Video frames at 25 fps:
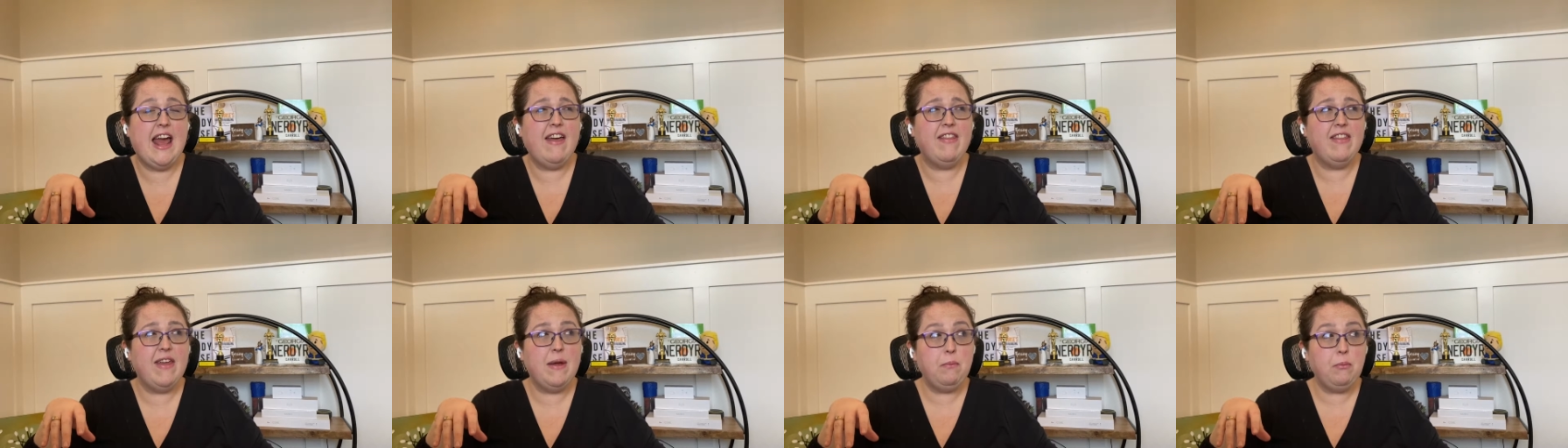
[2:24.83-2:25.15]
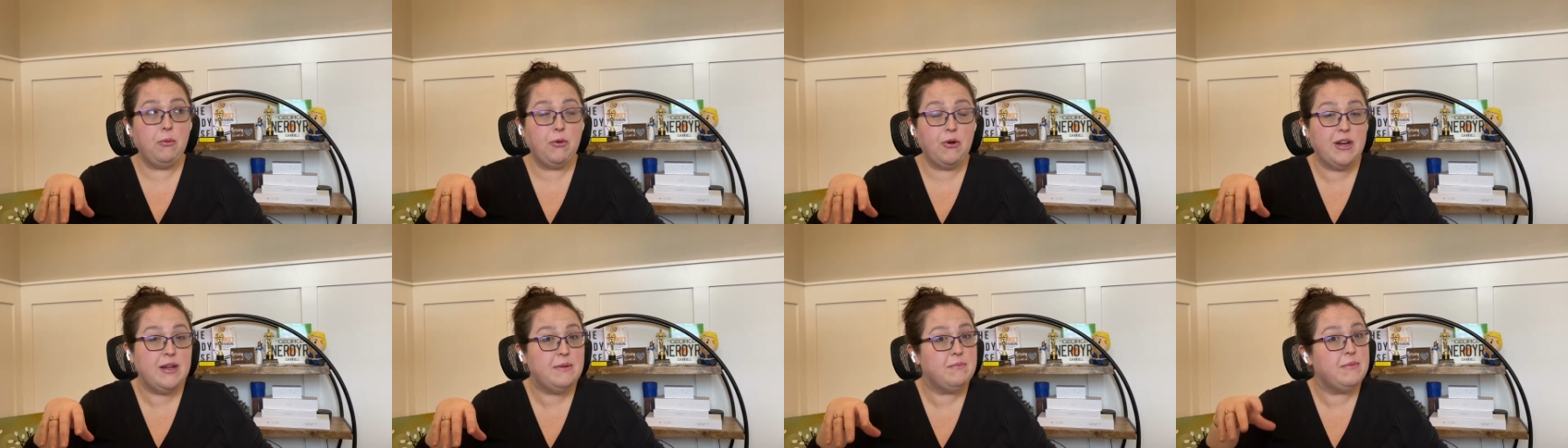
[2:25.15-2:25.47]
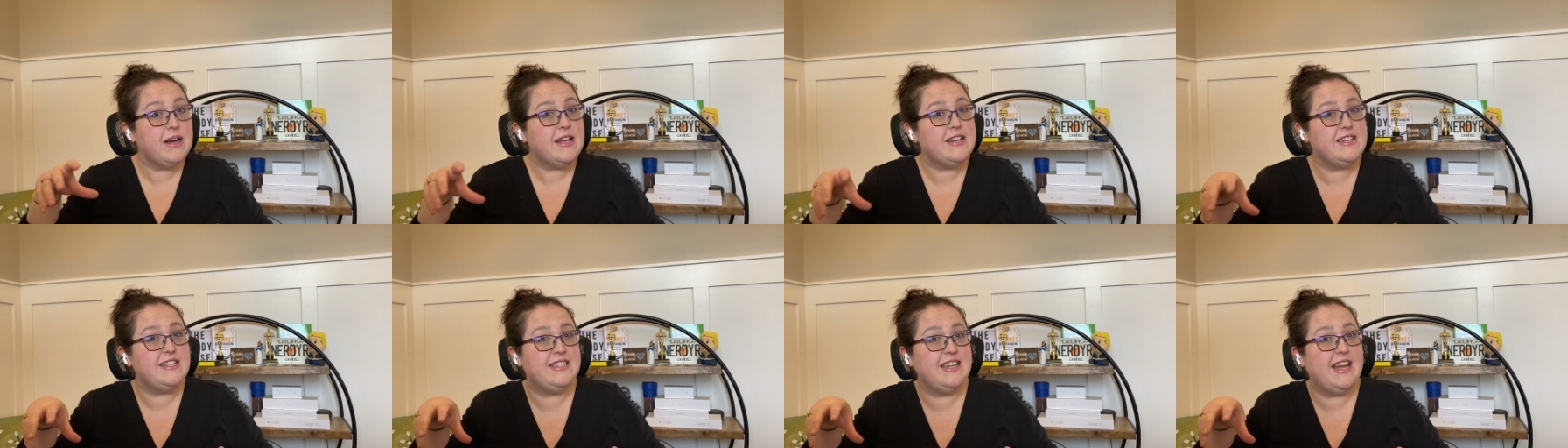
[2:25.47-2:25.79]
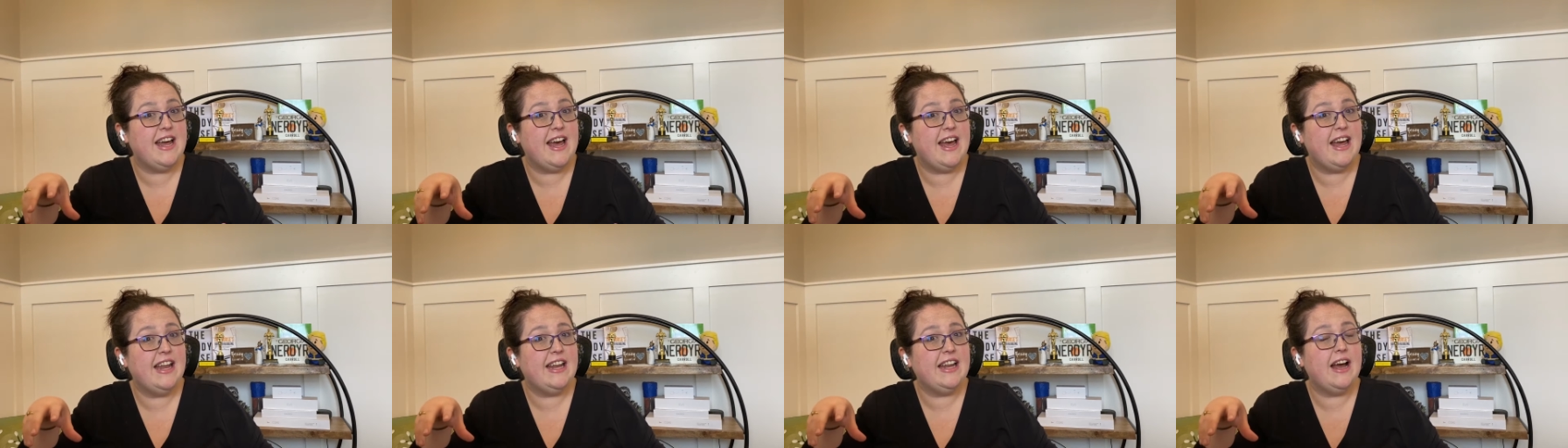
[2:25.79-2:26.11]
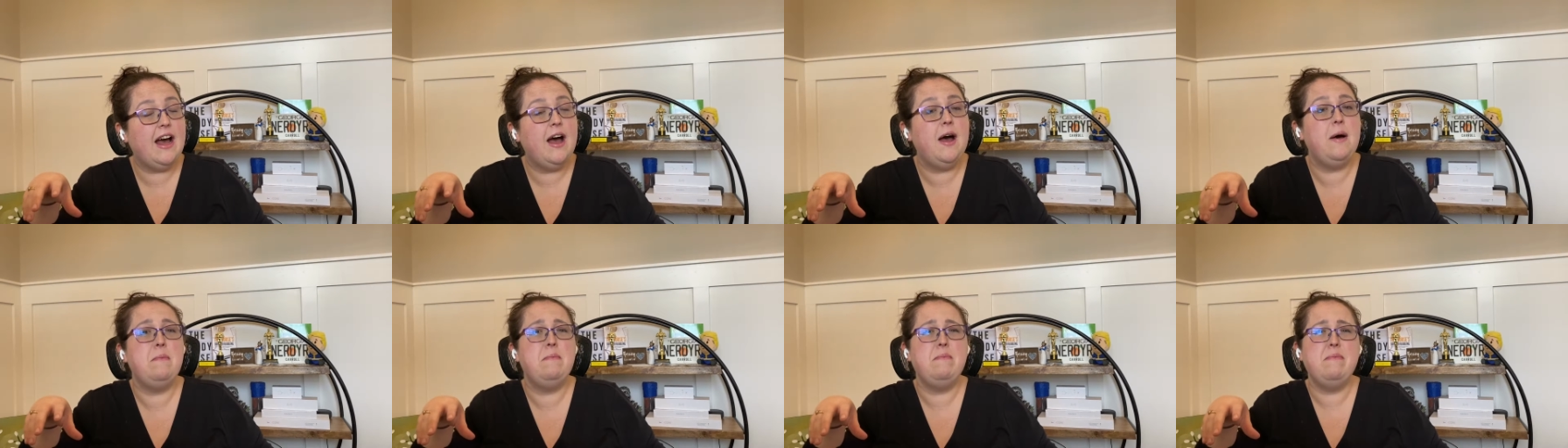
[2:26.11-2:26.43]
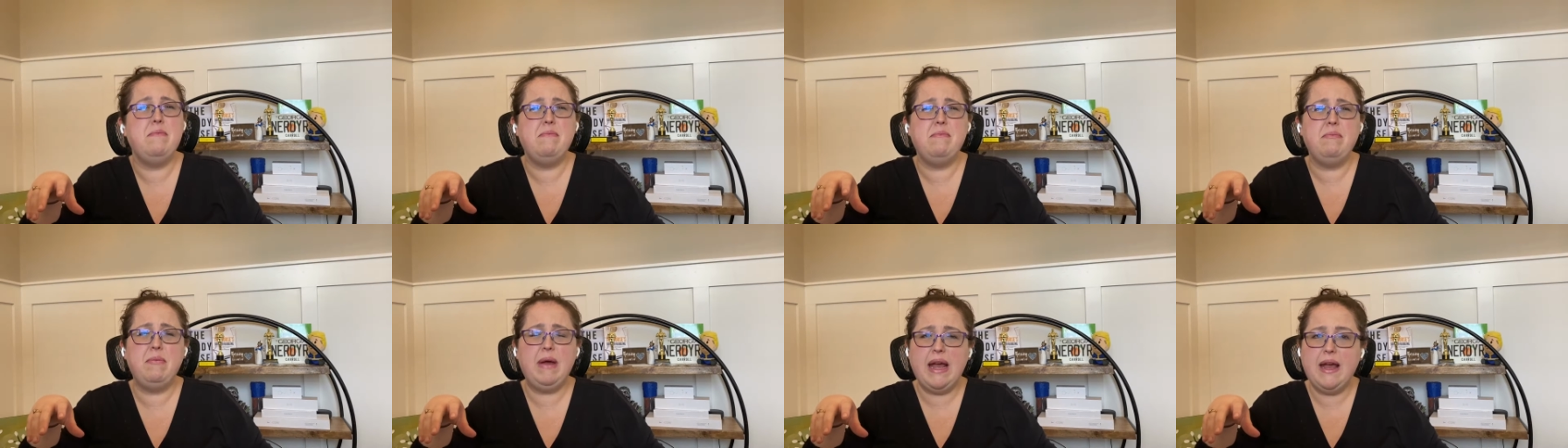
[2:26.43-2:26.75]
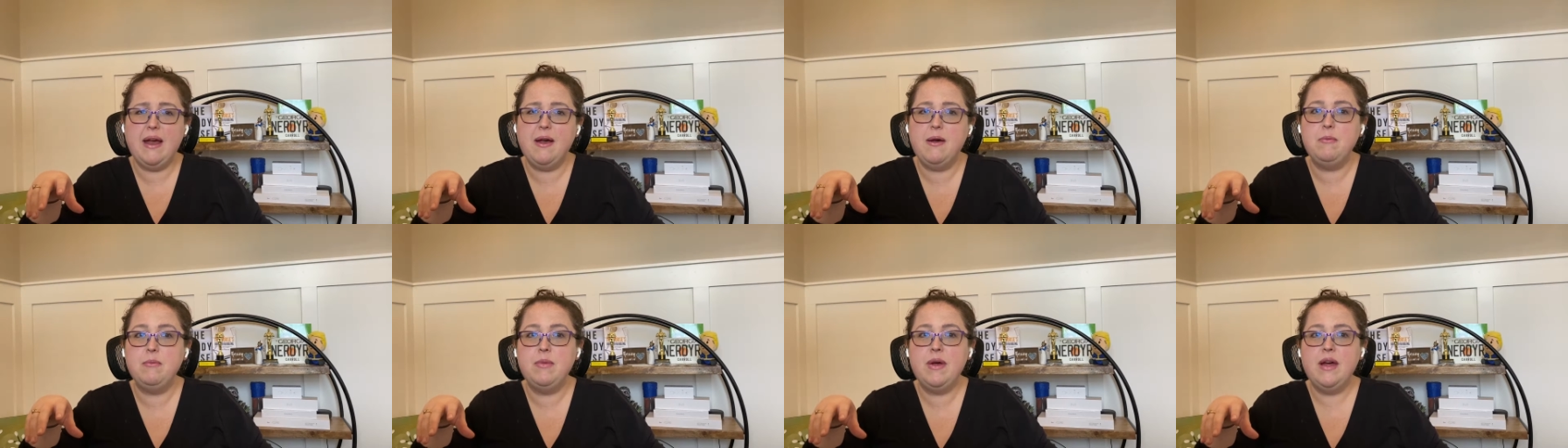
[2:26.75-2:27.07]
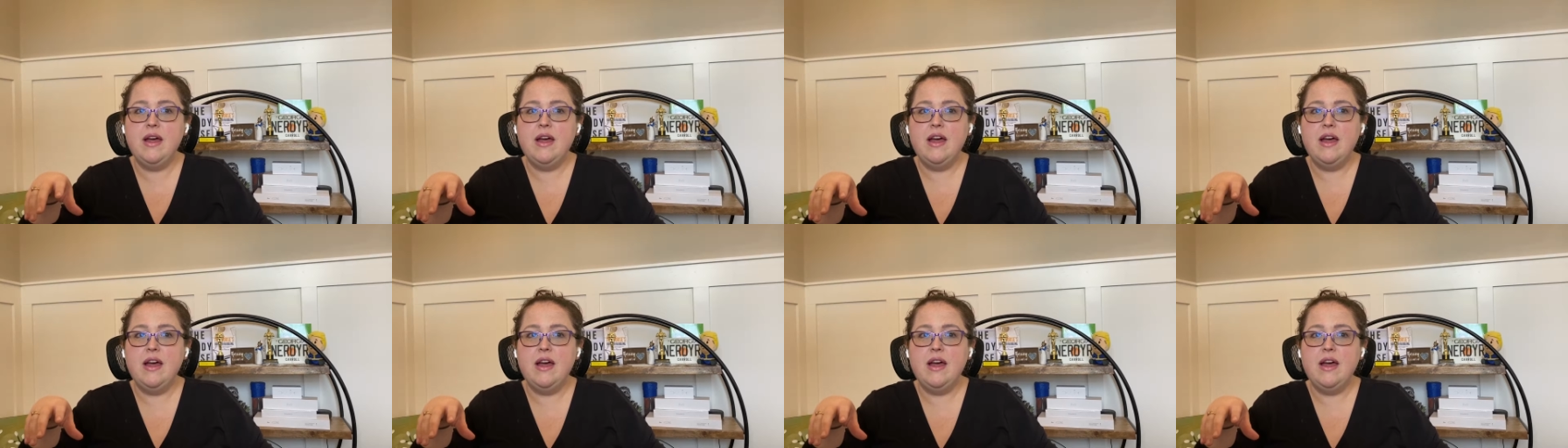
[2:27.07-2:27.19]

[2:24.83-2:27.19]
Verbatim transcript: And they pretty much said, um, ma'am,